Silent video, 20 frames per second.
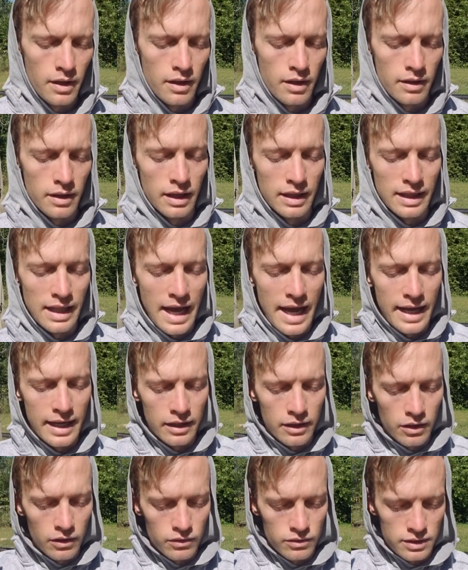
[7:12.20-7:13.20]
The light
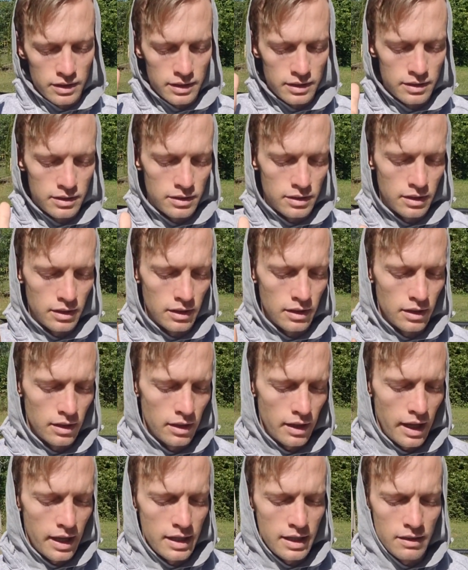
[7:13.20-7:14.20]
goes into
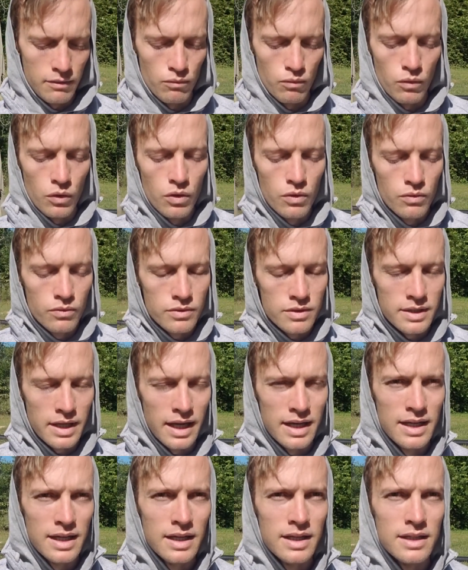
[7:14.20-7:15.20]
any wounds that
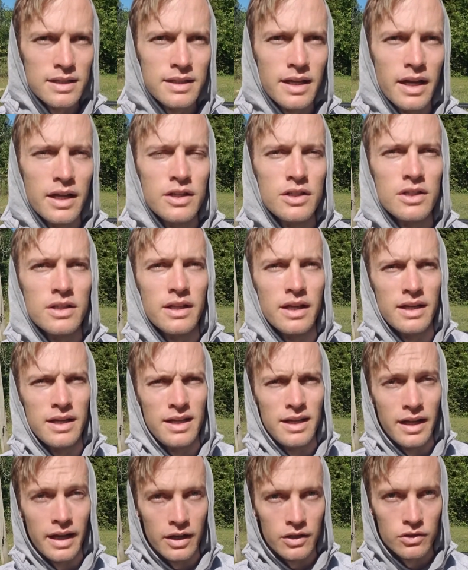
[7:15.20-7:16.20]
need attention, that
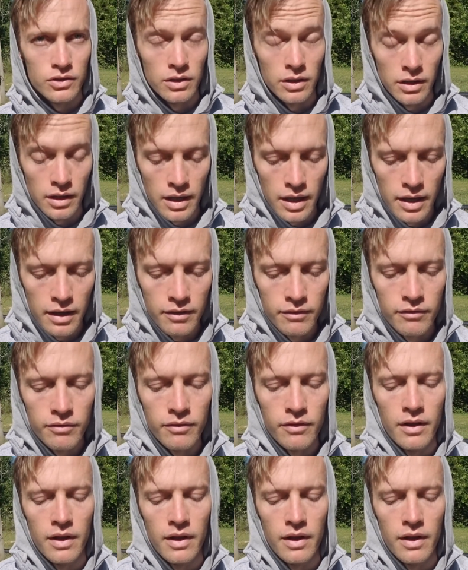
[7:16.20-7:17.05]
need extra love.